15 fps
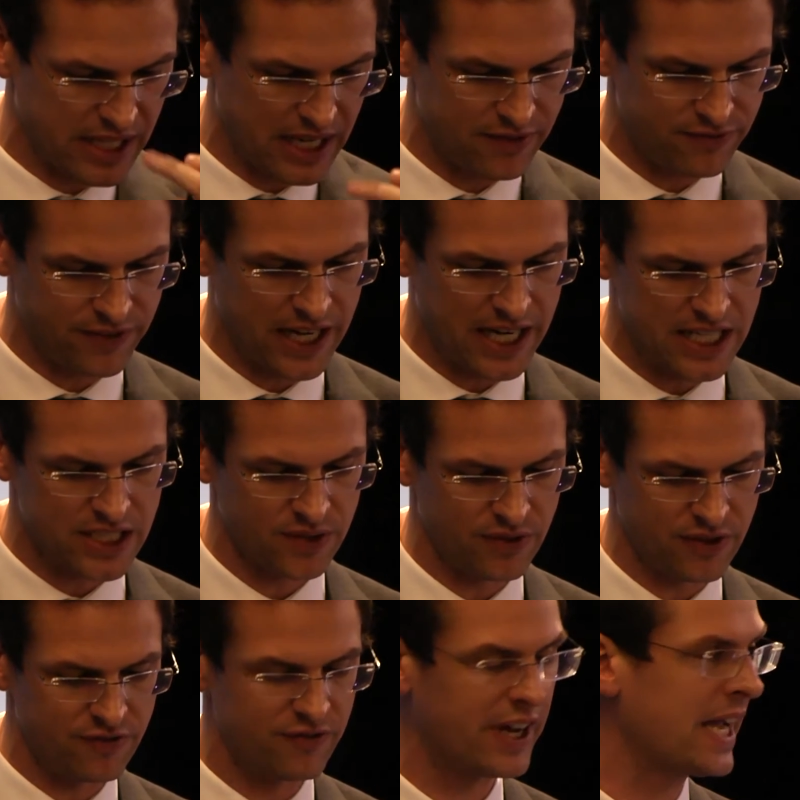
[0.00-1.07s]
that phase of
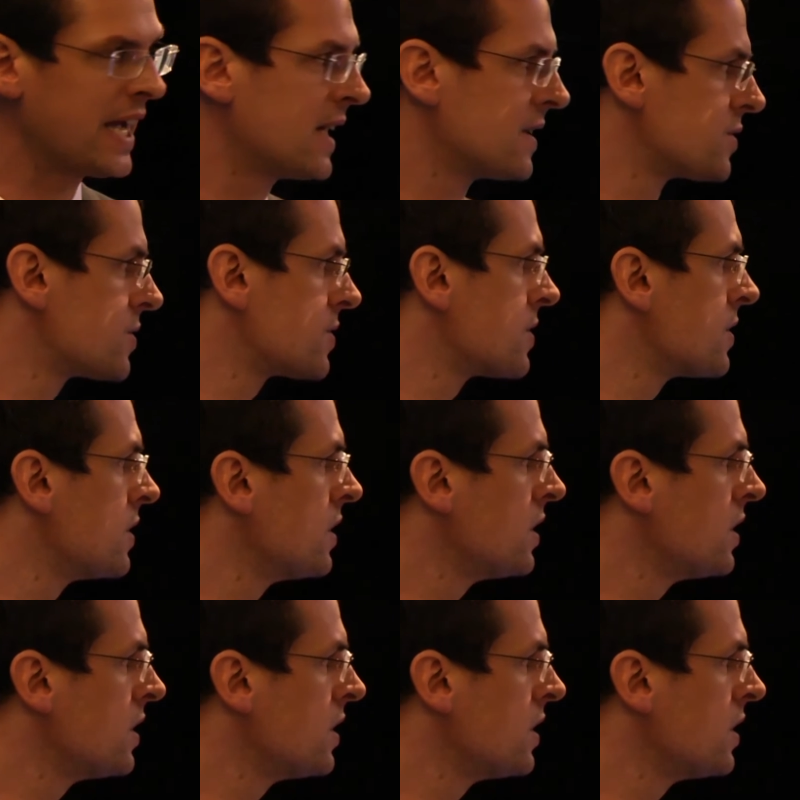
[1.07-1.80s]
advanced,